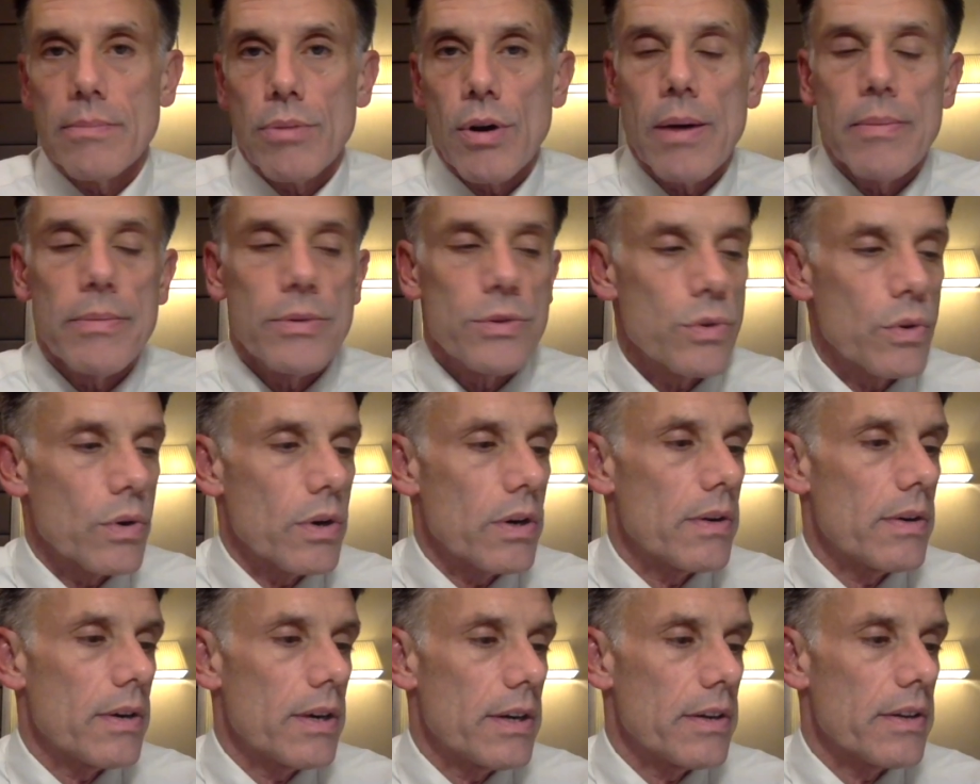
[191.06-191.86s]

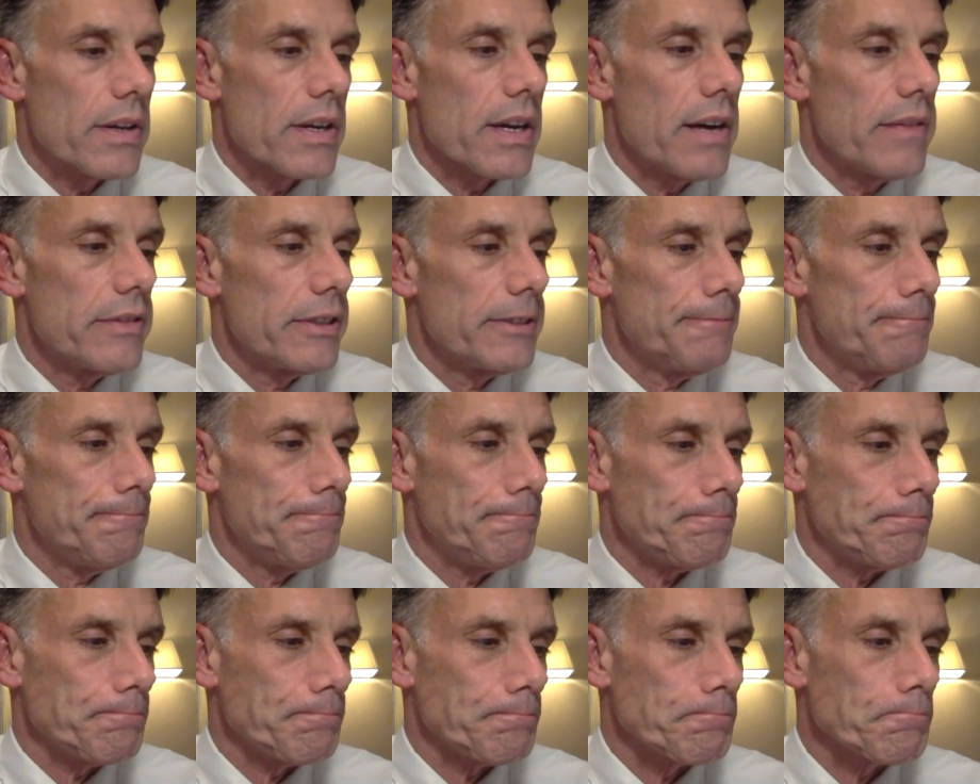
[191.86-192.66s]
promisor, under the covenant.
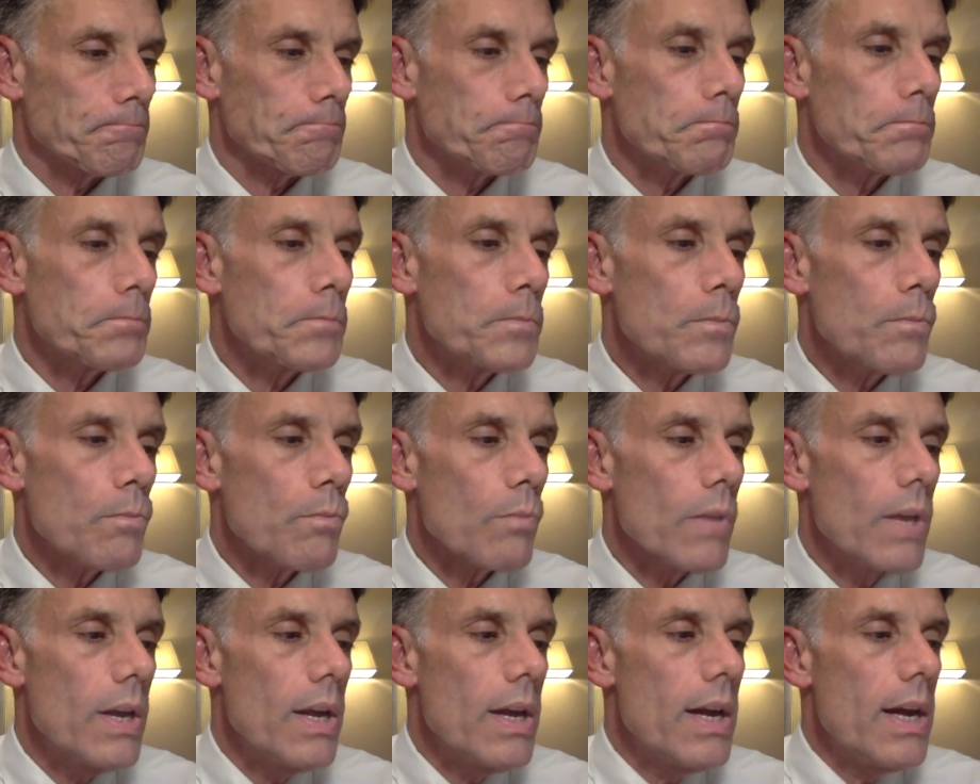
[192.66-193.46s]

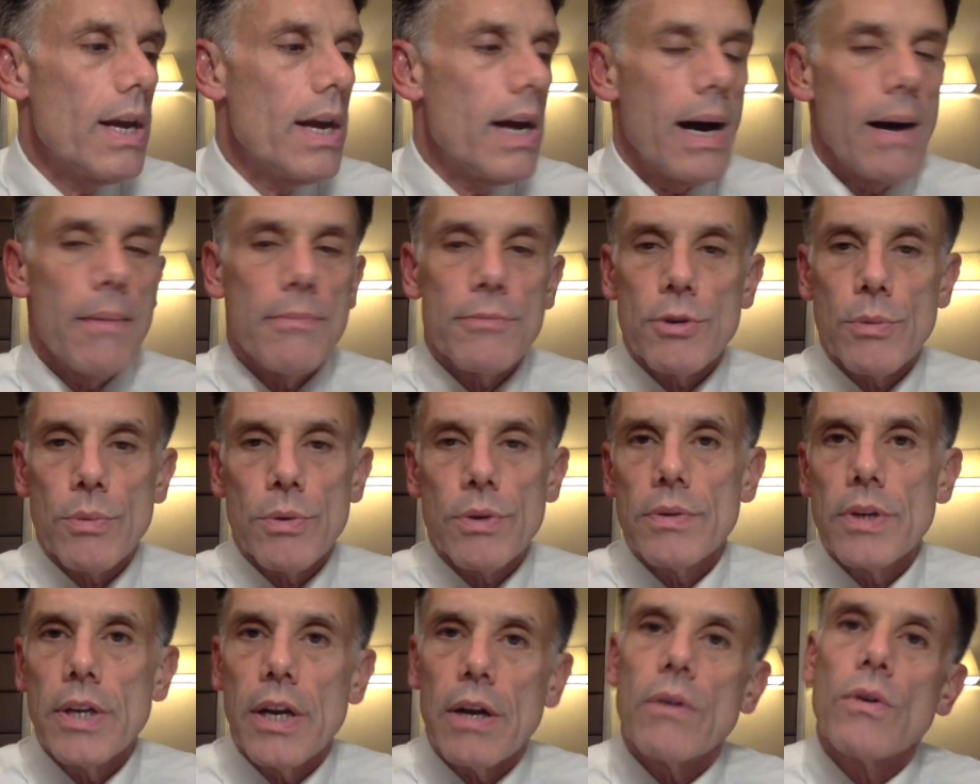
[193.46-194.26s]

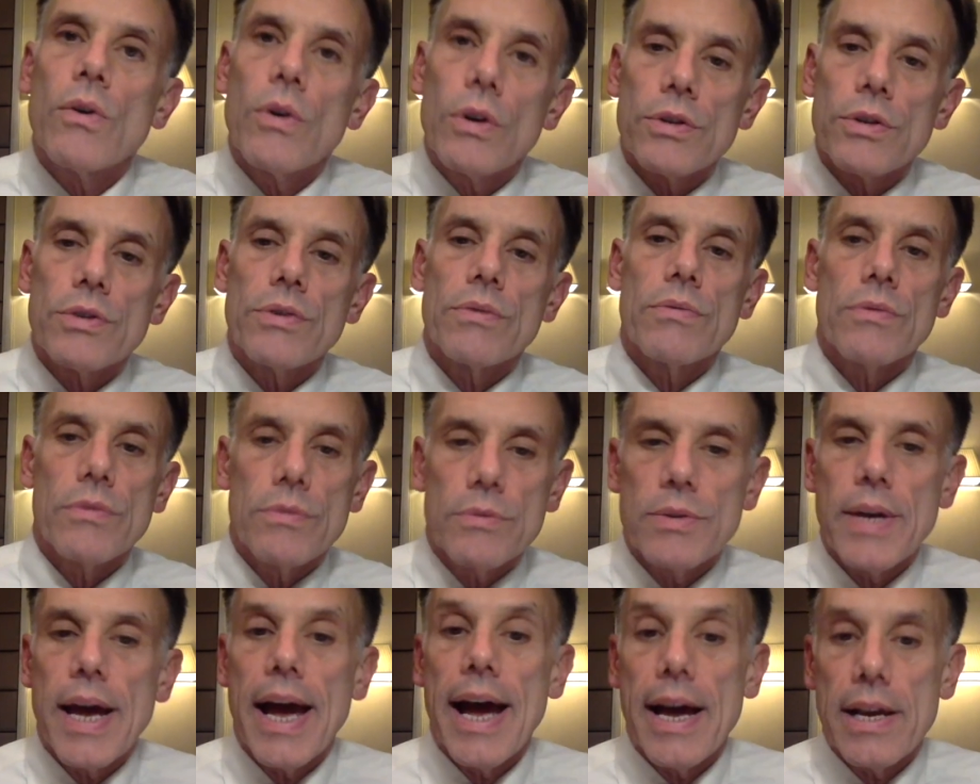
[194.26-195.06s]
Courts are
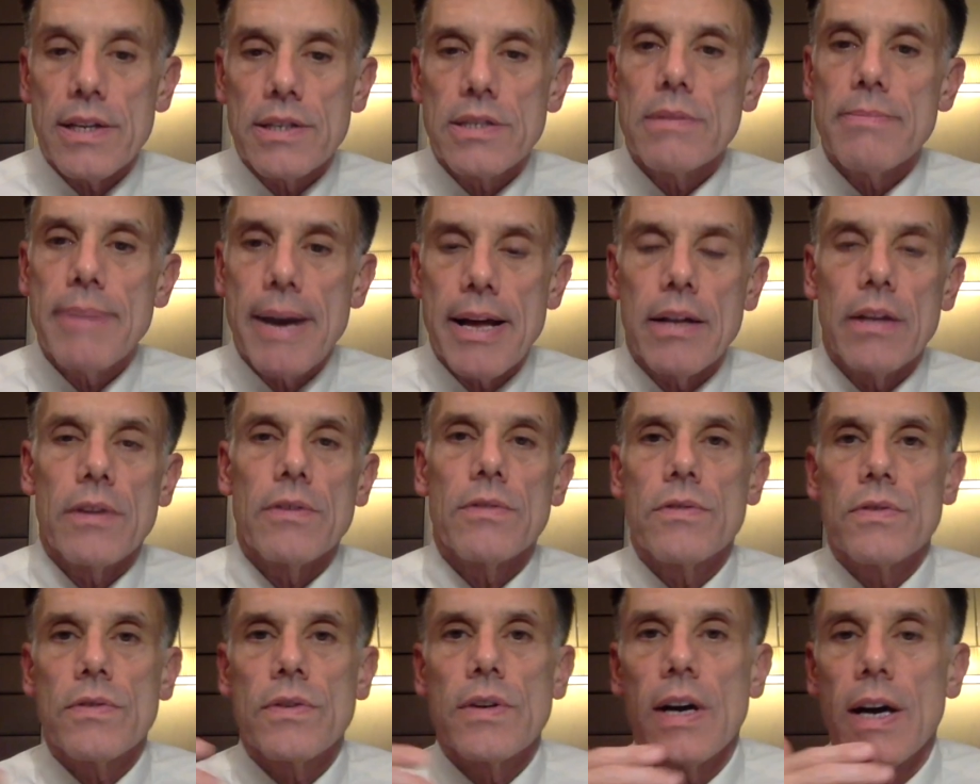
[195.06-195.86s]
asked to
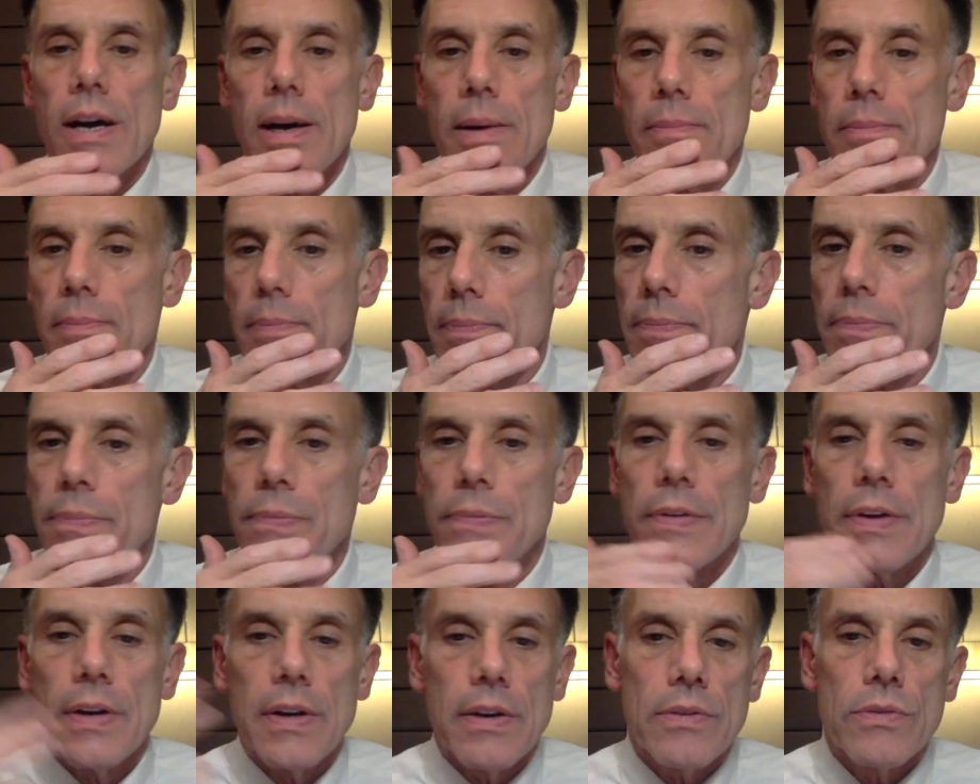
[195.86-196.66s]
balance
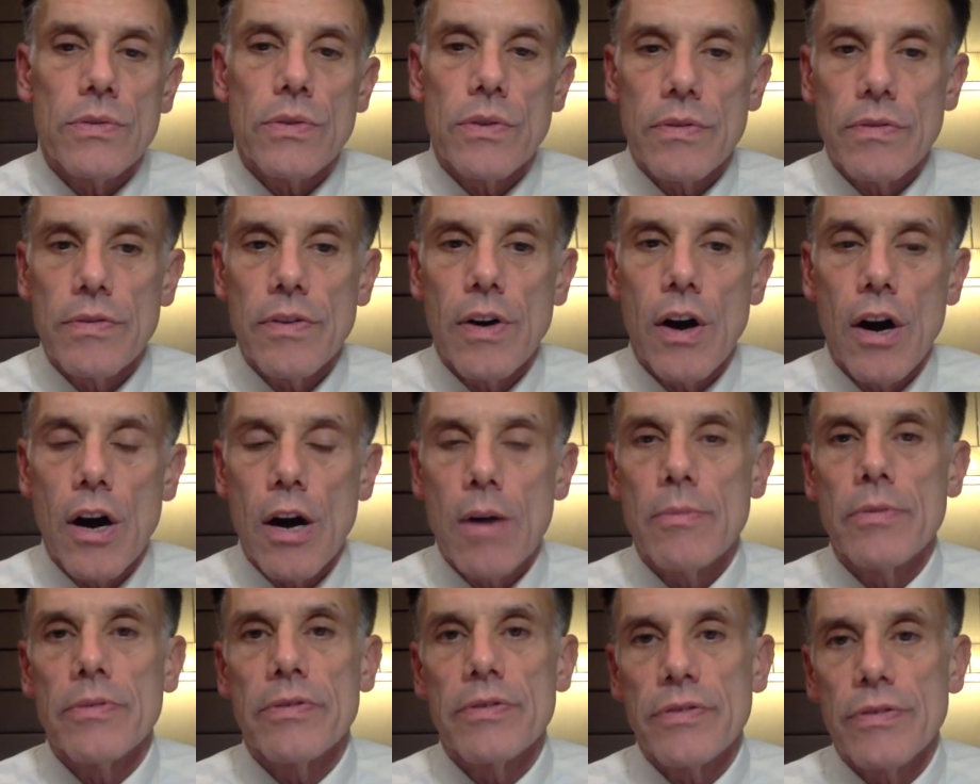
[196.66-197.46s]
the sort of
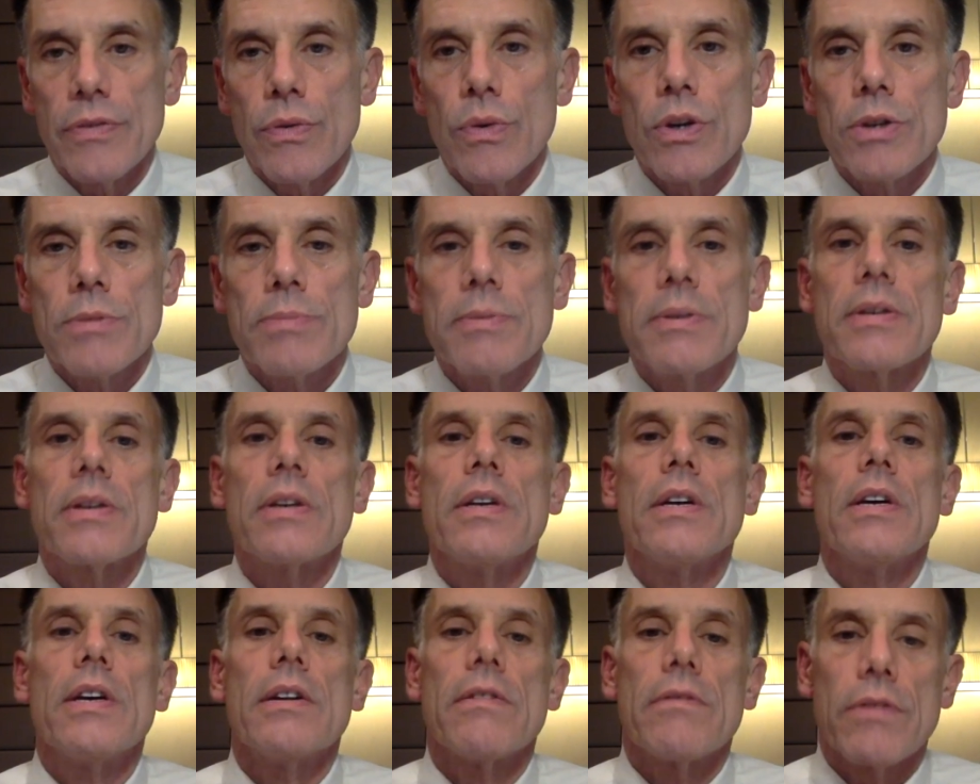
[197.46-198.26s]
harm of enforcement
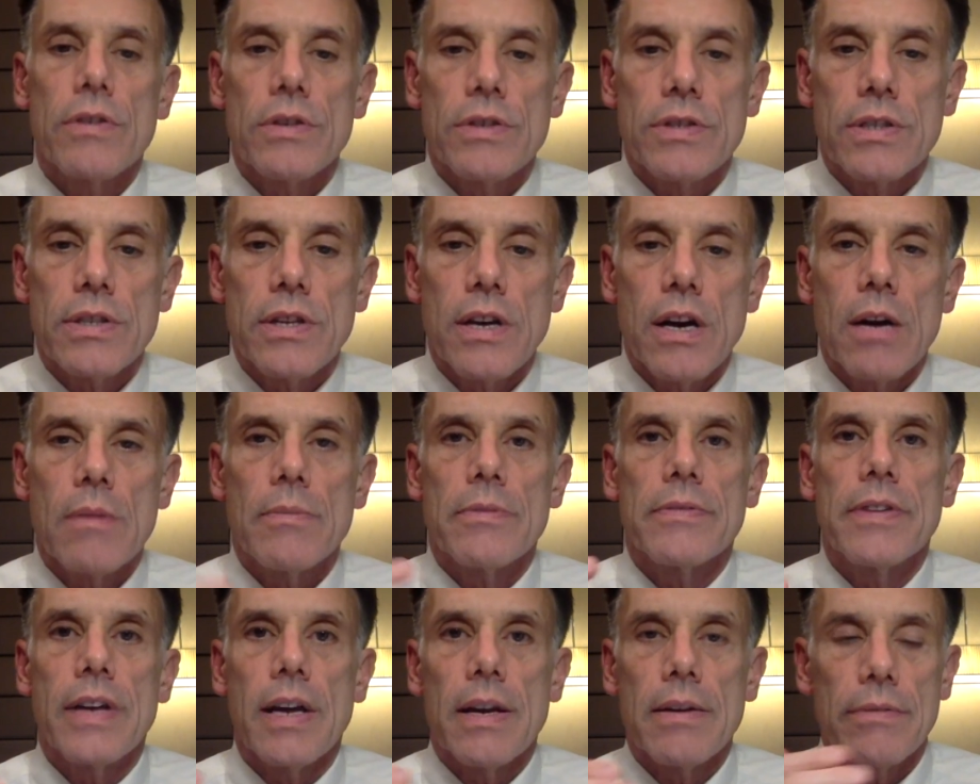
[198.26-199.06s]
versus the harm
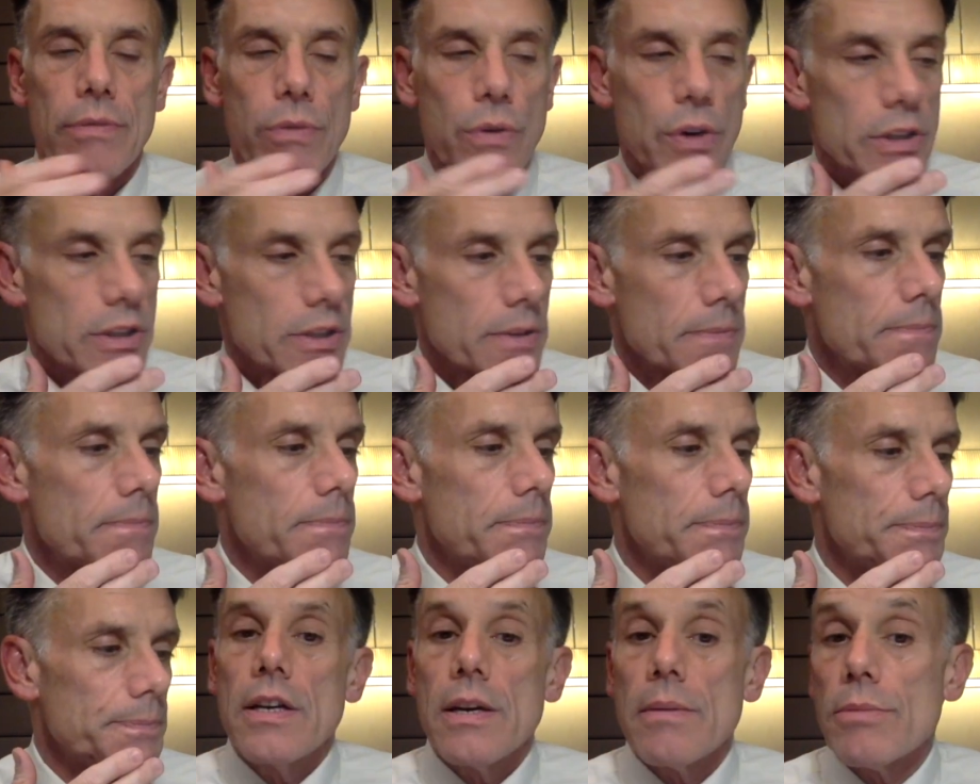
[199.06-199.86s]
of non-enforcement.
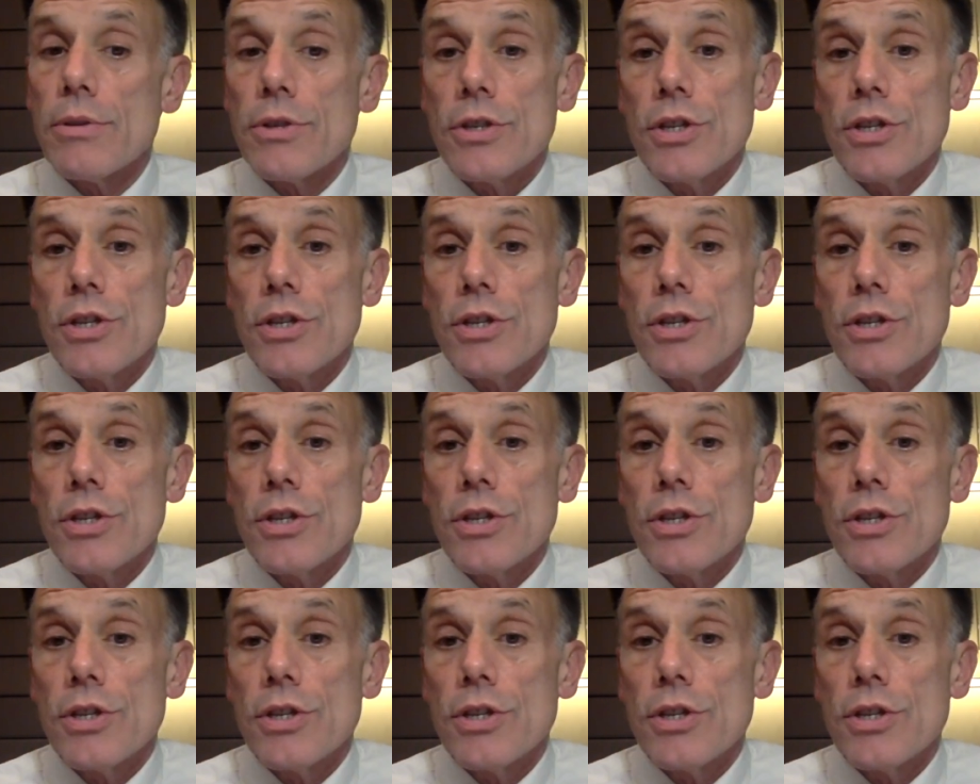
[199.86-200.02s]
Number